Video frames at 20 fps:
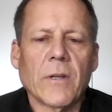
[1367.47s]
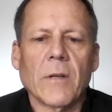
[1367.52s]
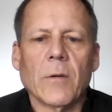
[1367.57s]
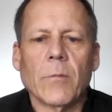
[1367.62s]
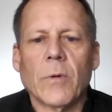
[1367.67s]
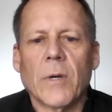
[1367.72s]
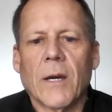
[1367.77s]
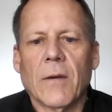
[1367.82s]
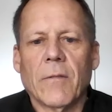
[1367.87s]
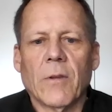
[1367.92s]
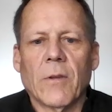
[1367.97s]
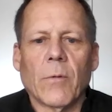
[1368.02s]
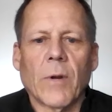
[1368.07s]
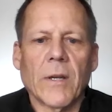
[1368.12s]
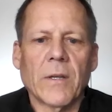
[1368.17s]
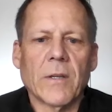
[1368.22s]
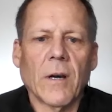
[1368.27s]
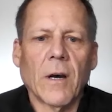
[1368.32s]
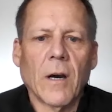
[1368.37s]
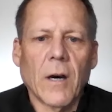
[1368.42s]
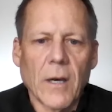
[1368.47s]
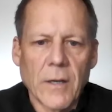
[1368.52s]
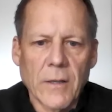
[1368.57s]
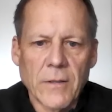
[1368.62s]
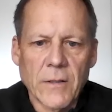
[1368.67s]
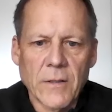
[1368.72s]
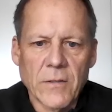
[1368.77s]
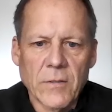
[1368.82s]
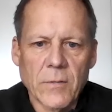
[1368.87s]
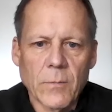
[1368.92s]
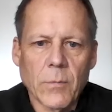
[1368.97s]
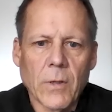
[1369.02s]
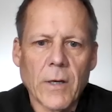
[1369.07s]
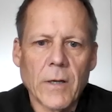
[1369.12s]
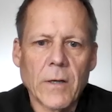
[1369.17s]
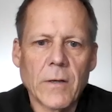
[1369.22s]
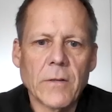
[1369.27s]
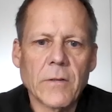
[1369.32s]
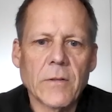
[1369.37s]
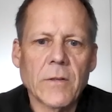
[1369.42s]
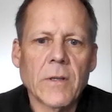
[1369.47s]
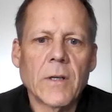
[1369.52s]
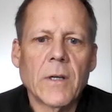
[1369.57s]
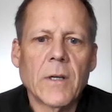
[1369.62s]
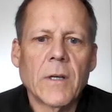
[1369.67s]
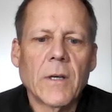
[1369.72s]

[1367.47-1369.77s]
and then we have the right to audit these suppliers.